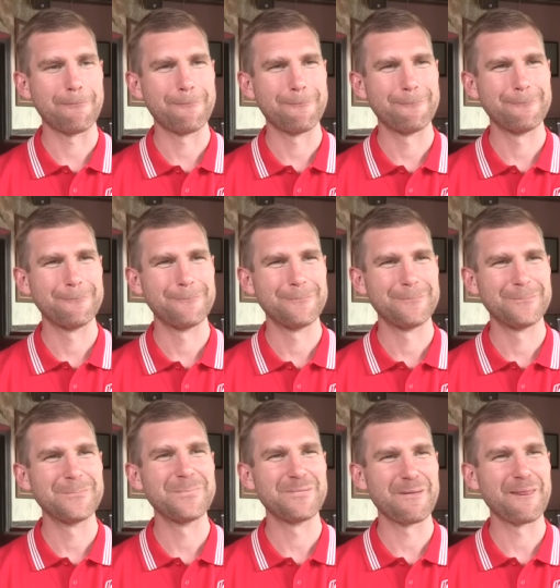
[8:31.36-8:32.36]
Interesting. So
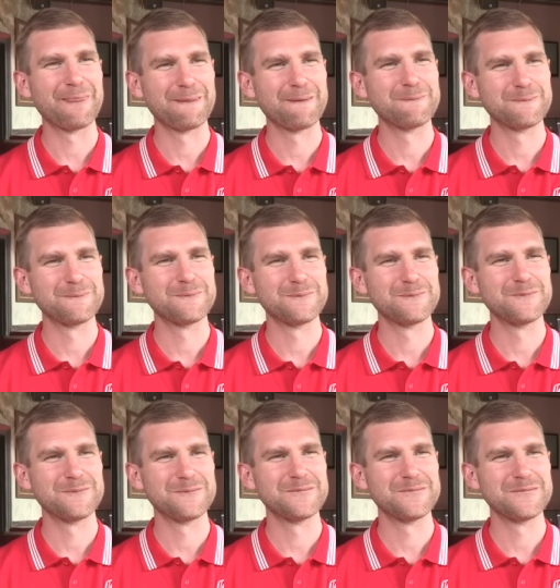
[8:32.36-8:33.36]
and with five
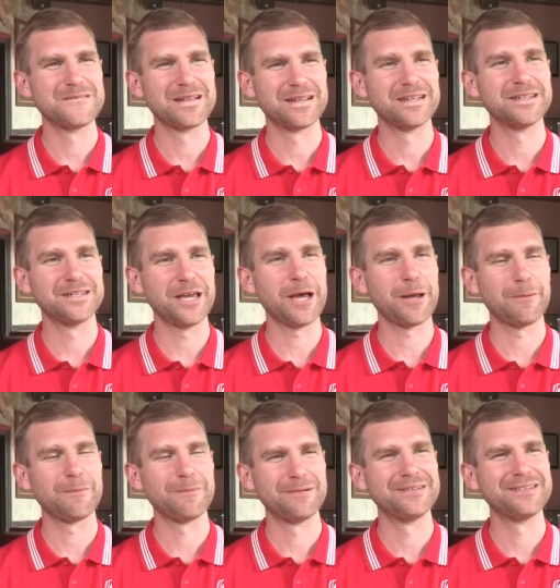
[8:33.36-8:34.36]
substitutes in the Premier League, yeah.
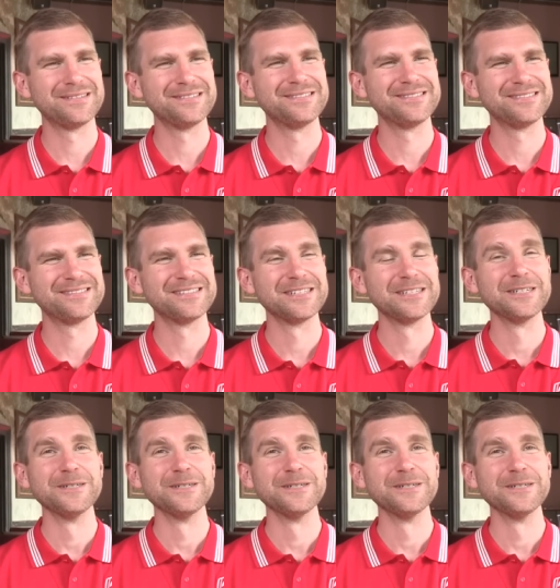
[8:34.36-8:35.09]
you need a big squad.